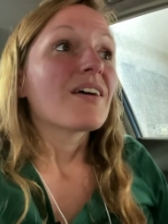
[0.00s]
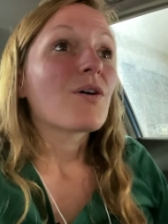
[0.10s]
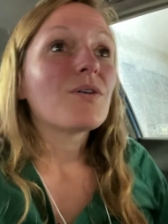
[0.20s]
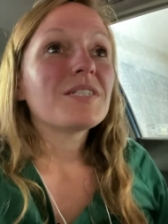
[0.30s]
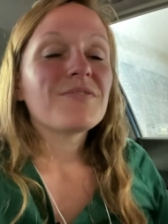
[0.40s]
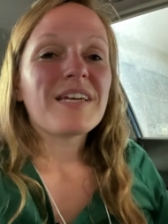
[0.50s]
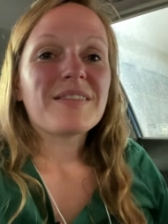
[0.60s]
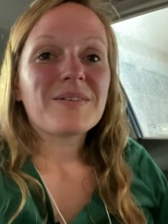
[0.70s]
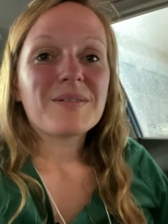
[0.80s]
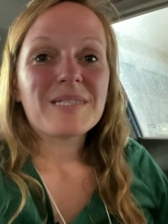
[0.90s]
cultivate
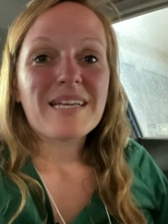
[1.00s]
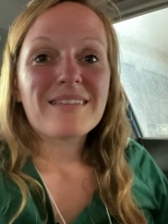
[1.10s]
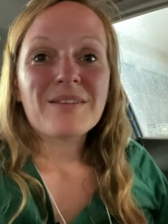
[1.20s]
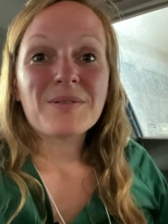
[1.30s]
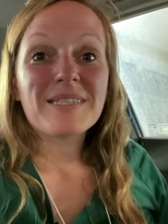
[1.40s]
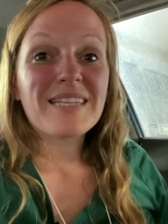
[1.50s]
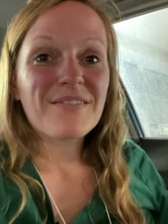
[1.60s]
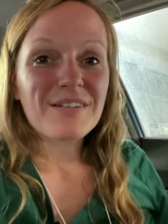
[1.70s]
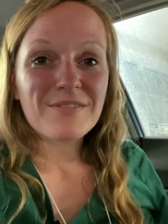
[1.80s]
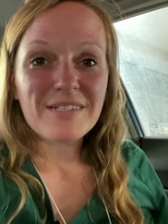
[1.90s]
those those
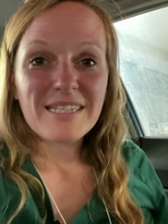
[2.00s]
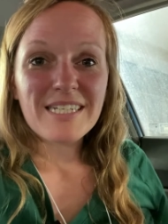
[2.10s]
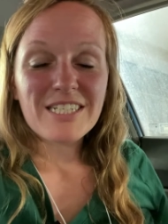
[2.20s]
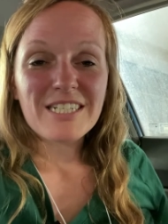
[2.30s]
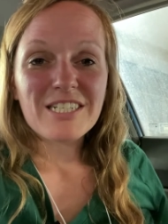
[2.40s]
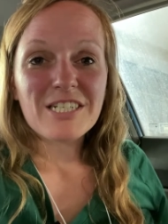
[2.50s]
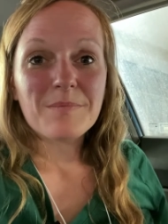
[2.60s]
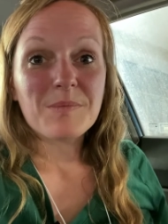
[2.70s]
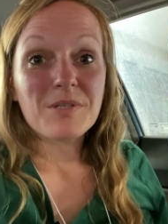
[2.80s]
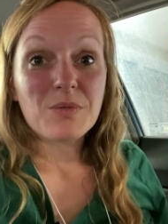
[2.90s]
loving
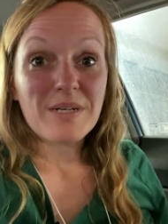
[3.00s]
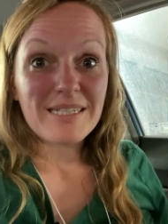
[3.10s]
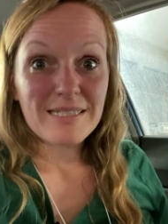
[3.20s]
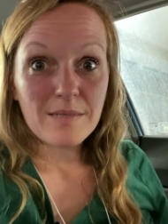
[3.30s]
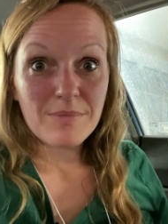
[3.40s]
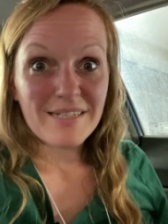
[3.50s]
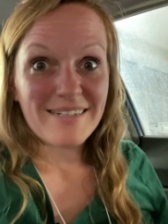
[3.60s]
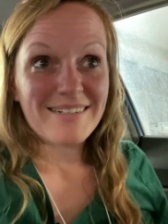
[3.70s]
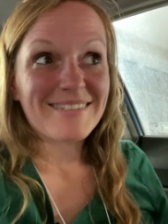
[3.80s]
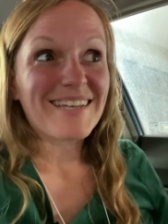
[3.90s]
relationships between
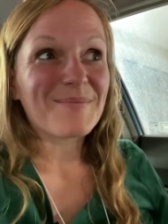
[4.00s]
siblings and